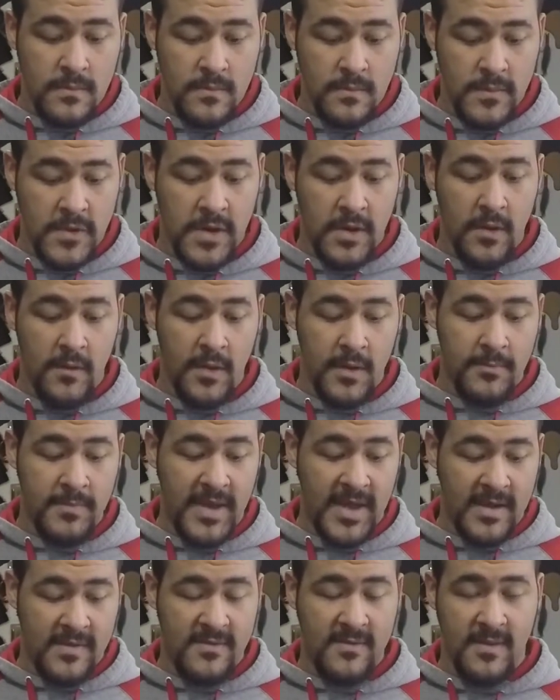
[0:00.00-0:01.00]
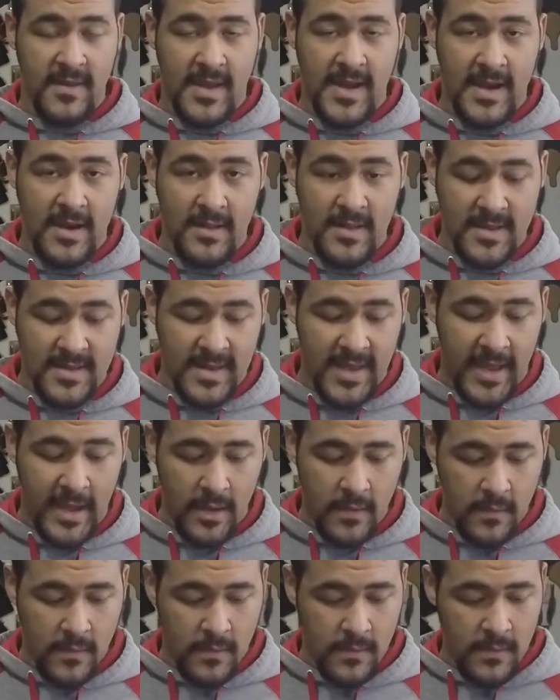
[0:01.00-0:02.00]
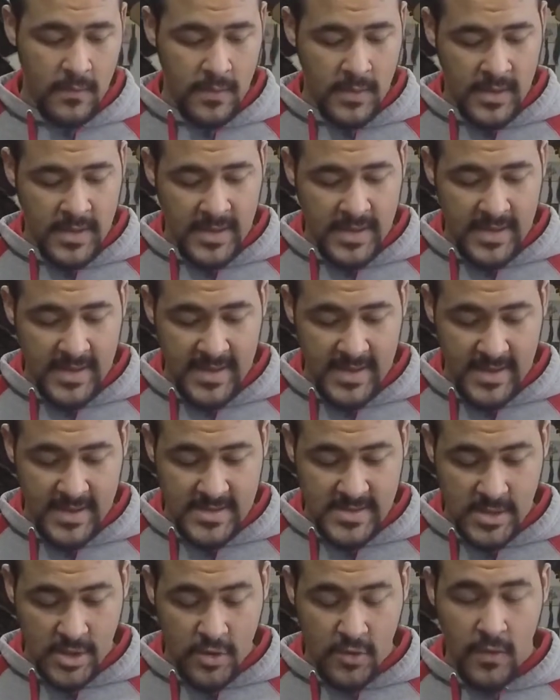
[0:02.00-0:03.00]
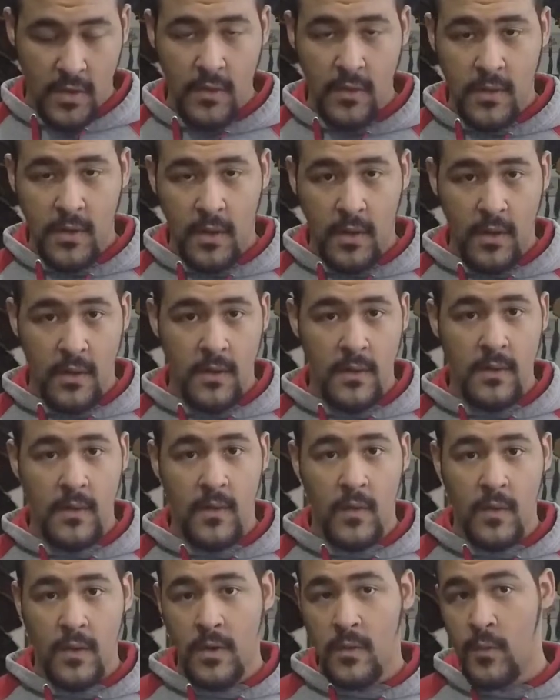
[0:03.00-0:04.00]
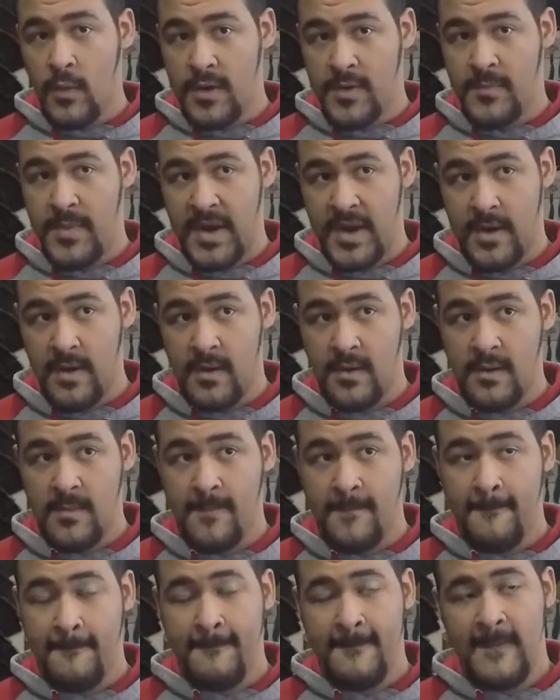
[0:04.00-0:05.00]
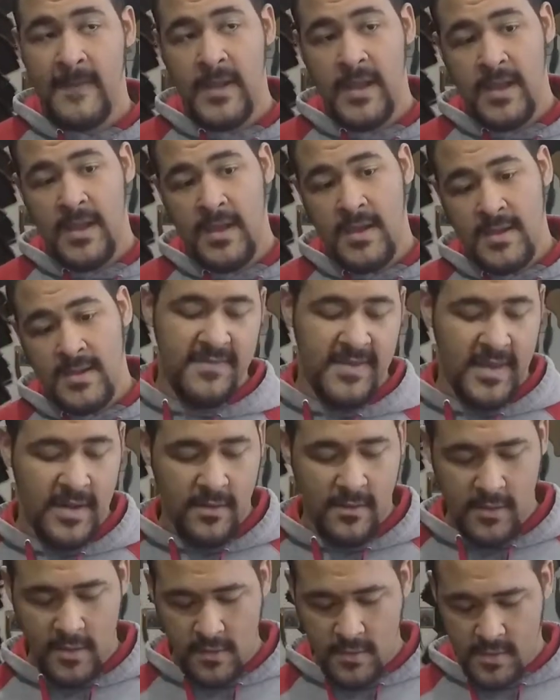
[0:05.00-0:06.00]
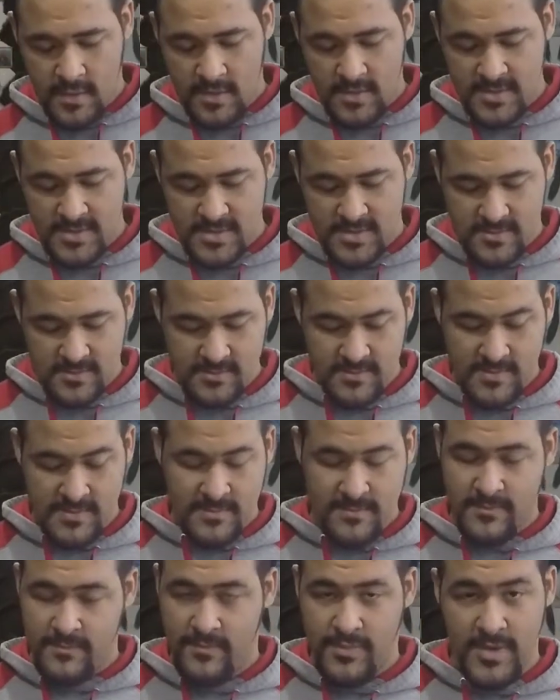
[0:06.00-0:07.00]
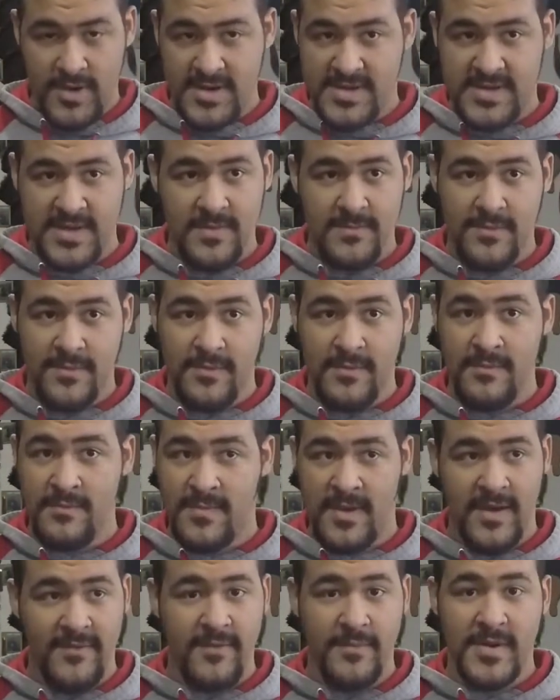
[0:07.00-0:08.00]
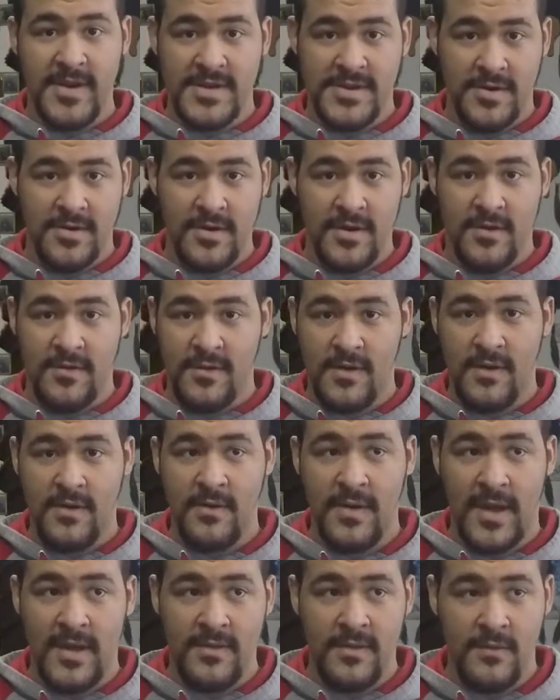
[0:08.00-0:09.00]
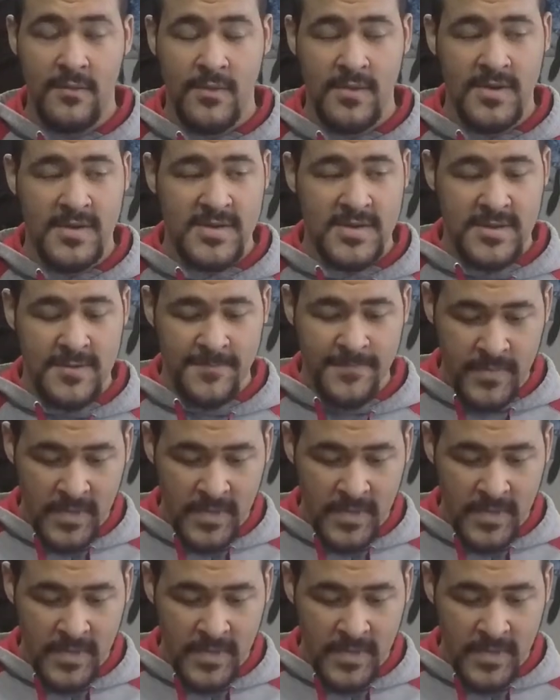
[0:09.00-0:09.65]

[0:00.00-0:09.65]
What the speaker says: They're going back to kind of like the owl, is a crow call or a woodpecker. Now, a crow call's pretty simple. Everybody's heard a crow out in the woods.